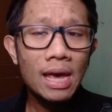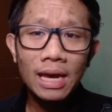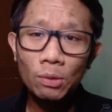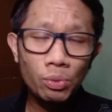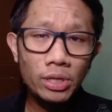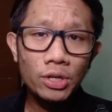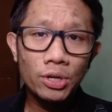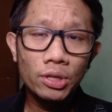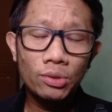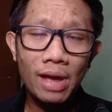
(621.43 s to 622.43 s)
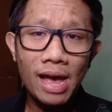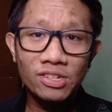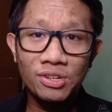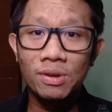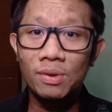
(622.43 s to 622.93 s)
it wouldn't hurt to
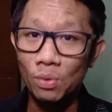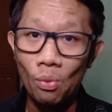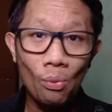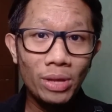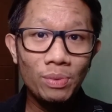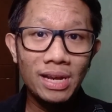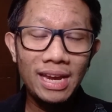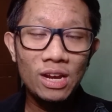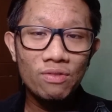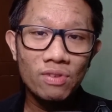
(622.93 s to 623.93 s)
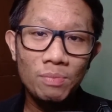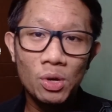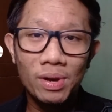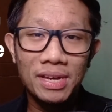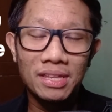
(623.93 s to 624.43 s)
ask, when will I hear from
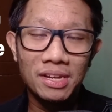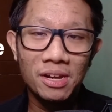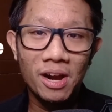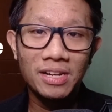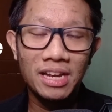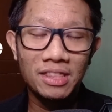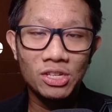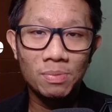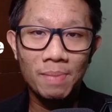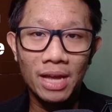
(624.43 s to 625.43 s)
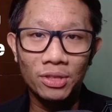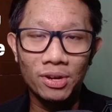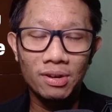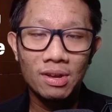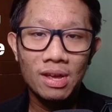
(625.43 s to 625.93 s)
you again regarding this matter?